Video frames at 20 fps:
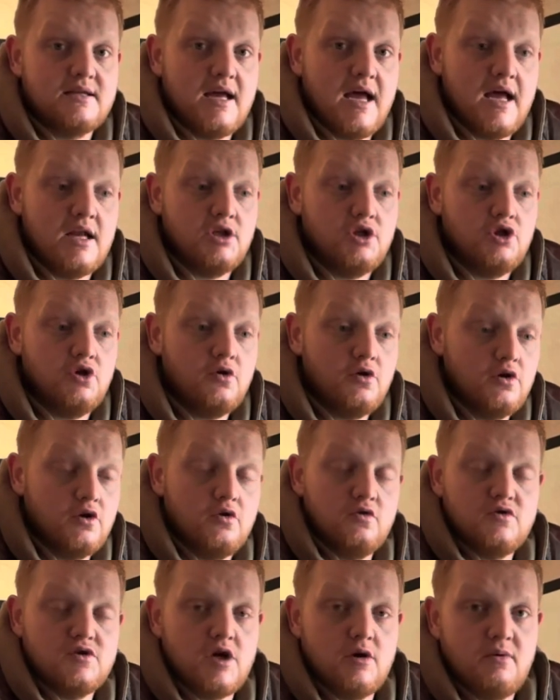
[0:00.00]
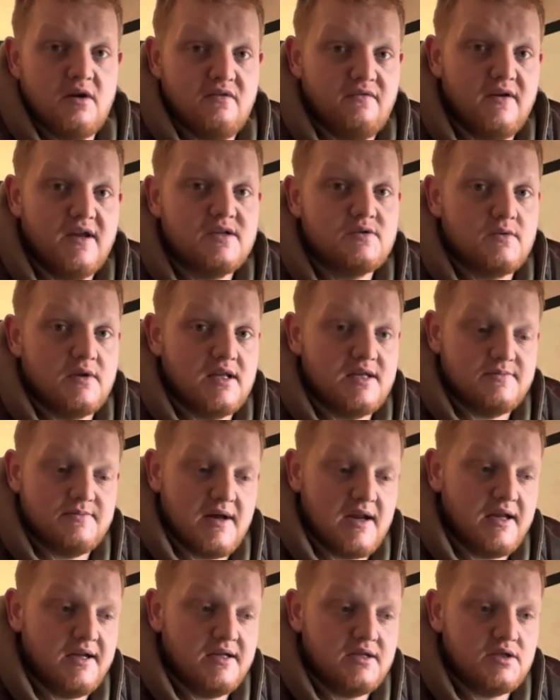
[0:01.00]
And you can do so many things with these
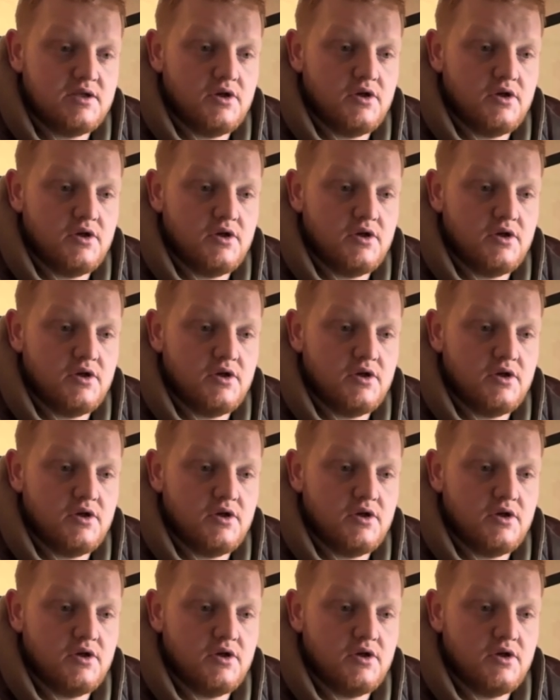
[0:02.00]
pellets.